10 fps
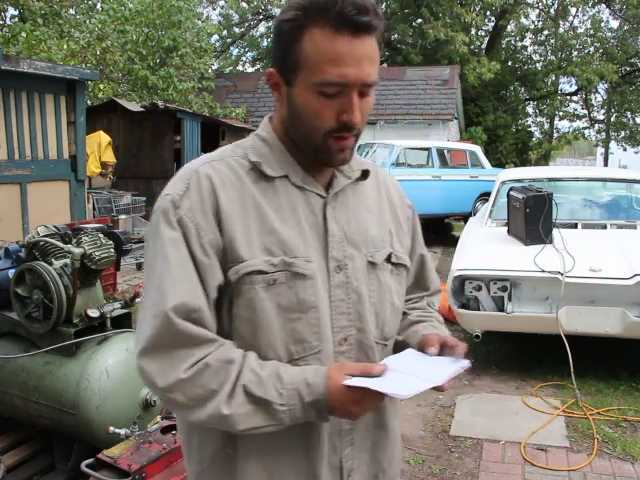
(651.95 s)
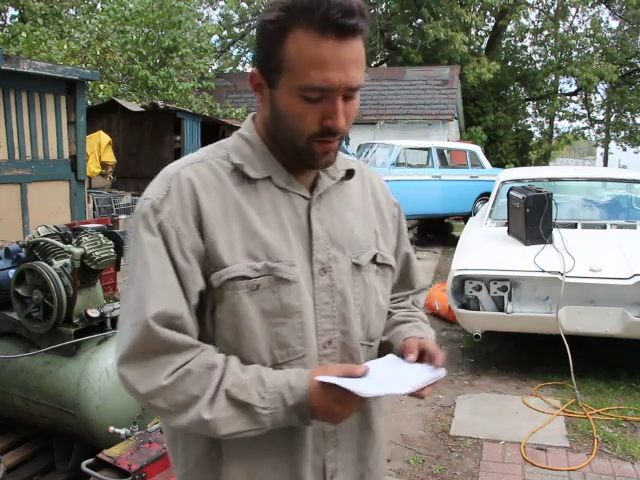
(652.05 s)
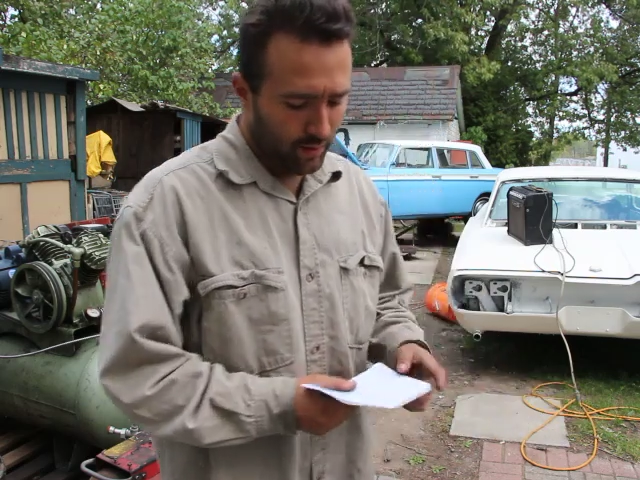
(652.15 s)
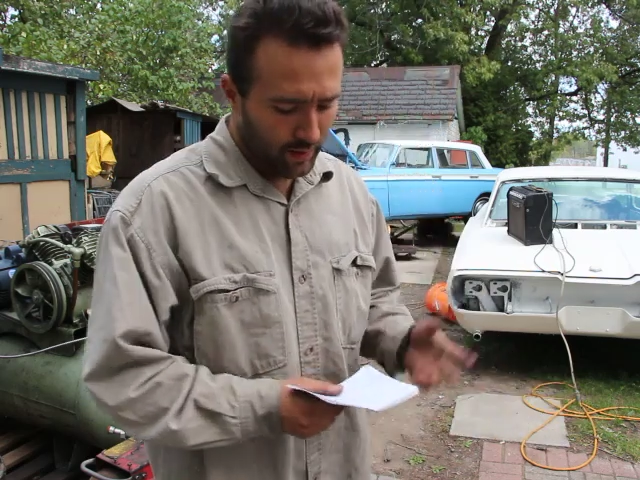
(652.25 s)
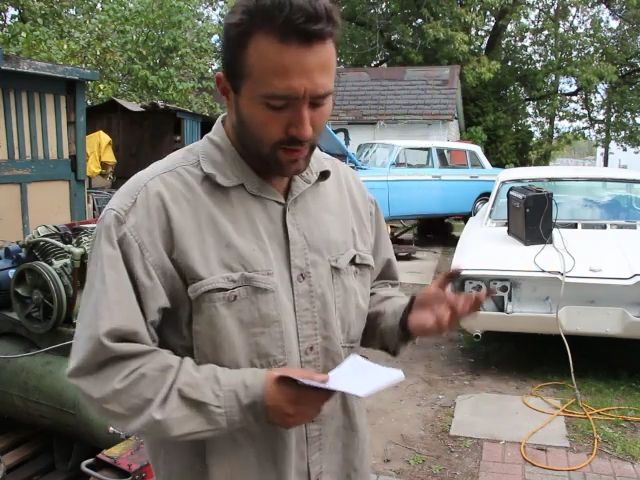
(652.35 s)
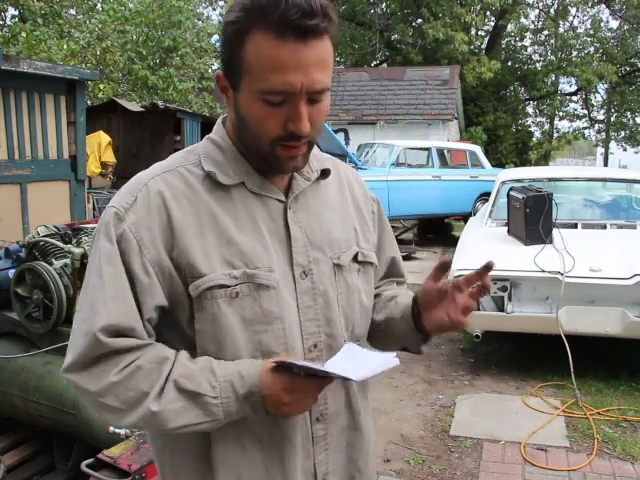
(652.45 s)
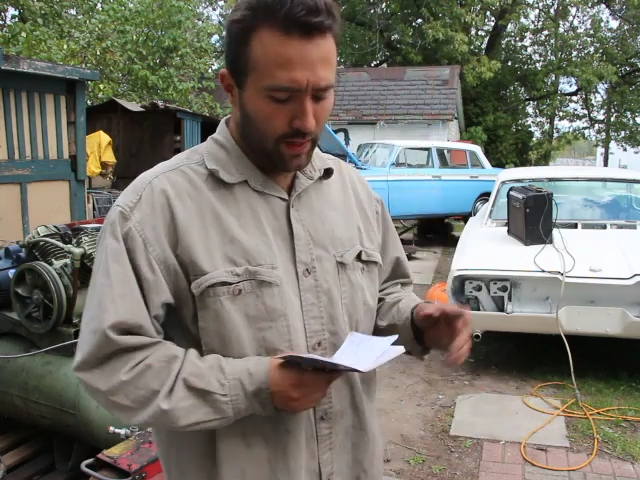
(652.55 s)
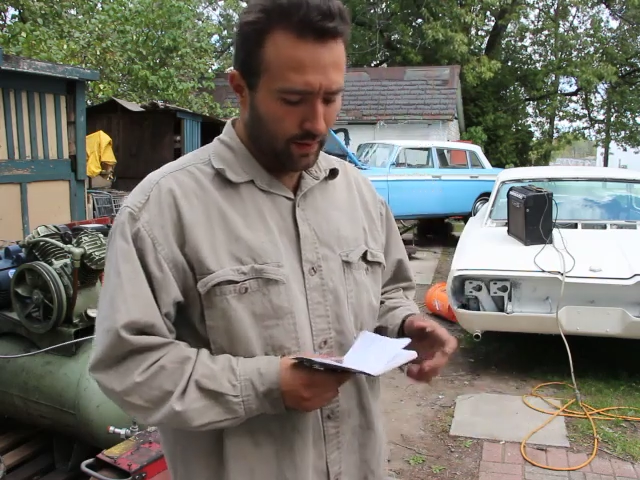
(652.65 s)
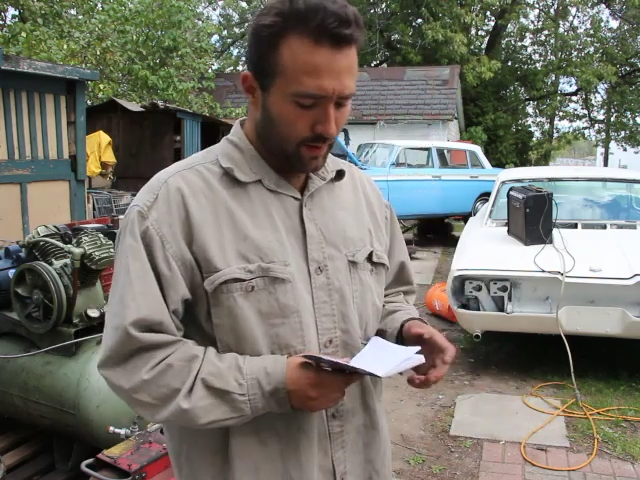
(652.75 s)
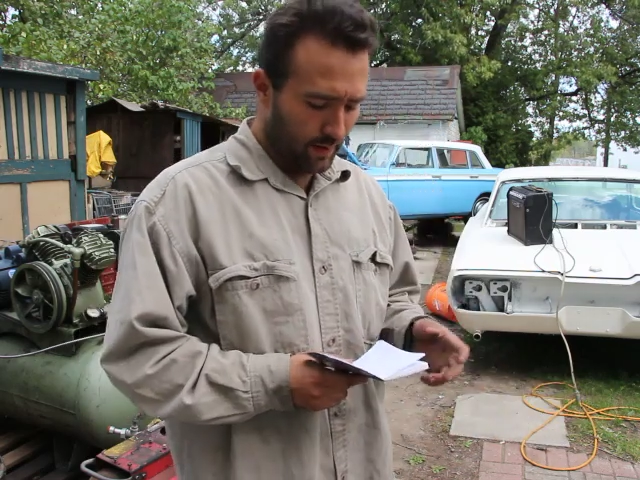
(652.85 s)
So that's
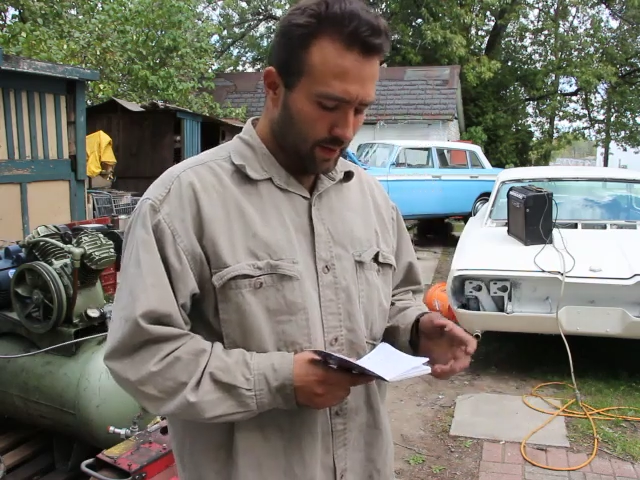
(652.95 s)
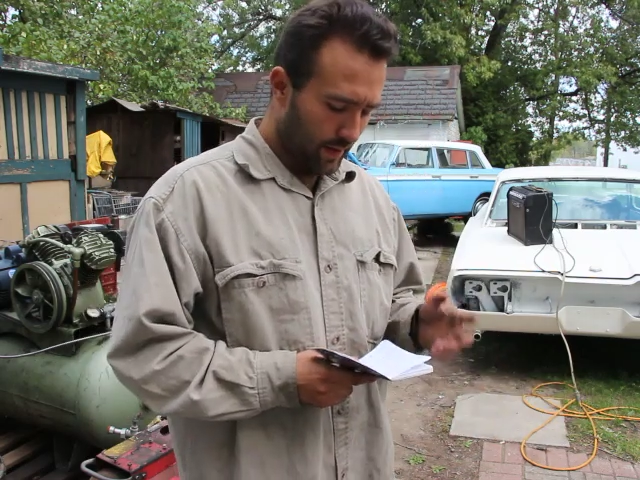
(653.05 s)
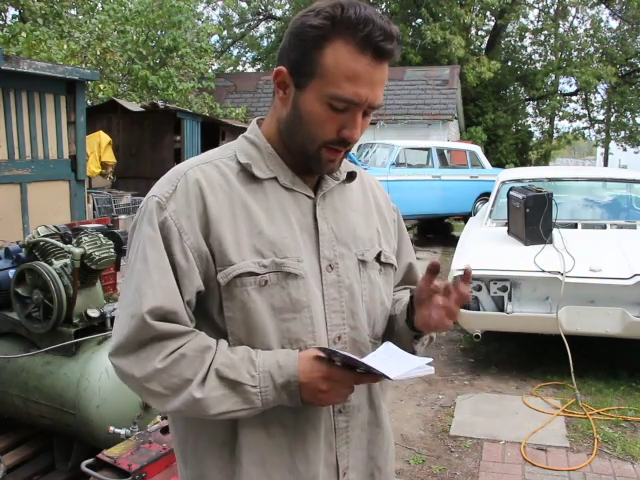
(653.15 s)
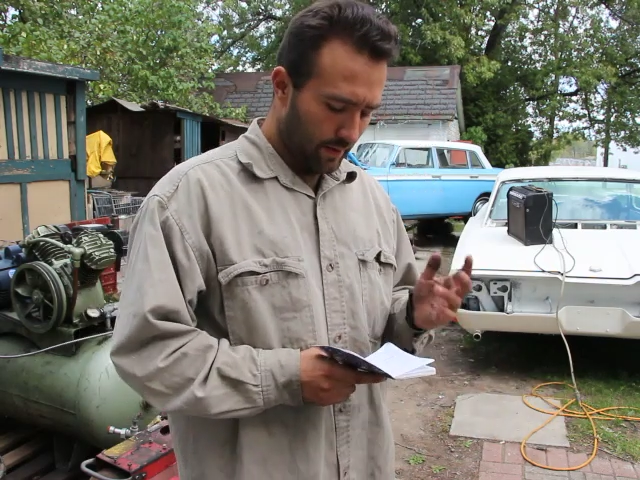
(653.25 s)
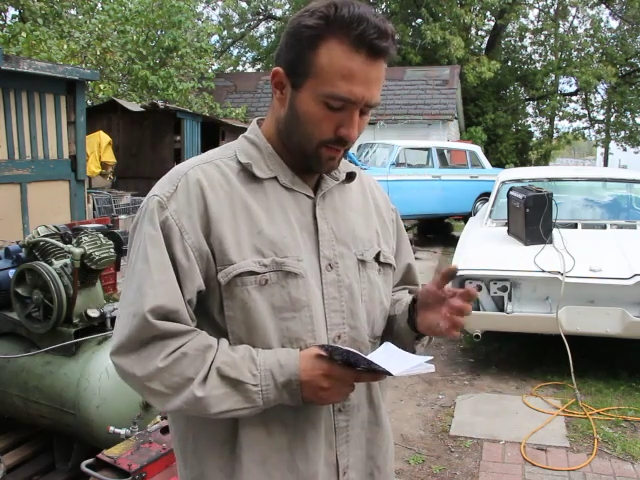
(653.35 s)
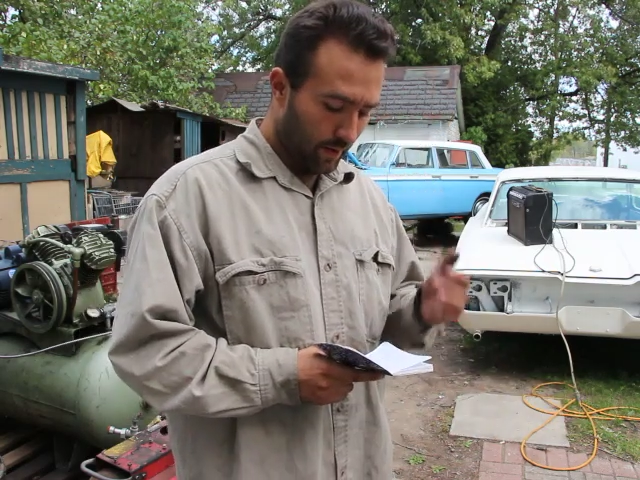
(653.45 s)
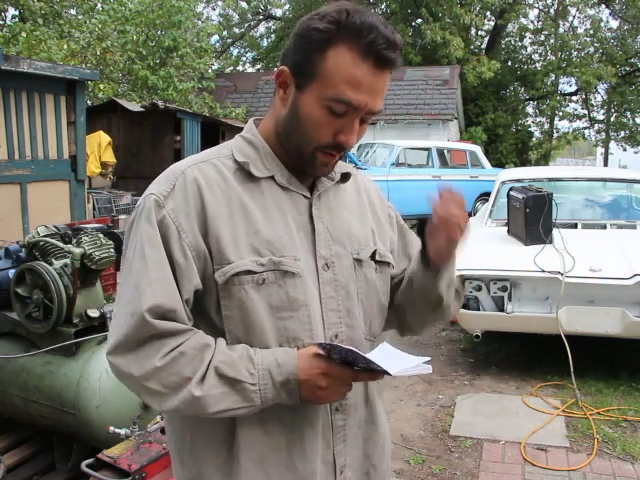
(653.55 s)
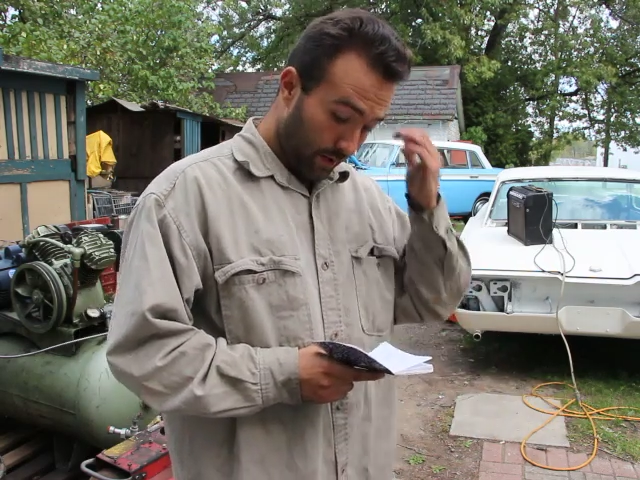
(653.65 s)
that. I'm not